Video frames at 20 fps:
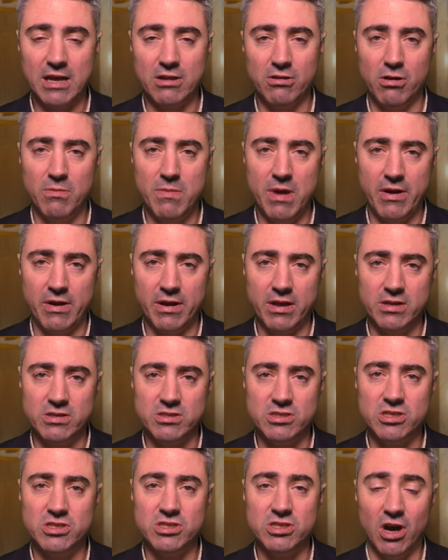Anglo
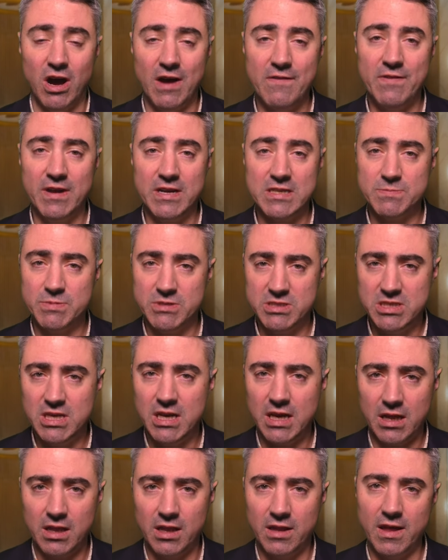American to divest,
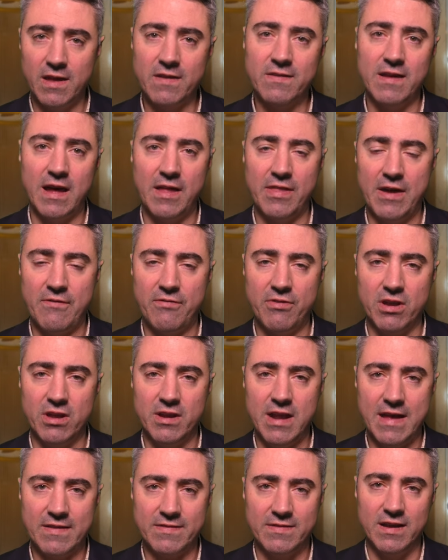particularly their South
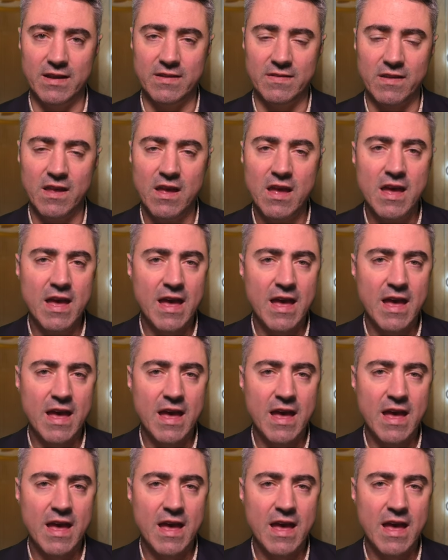African assets,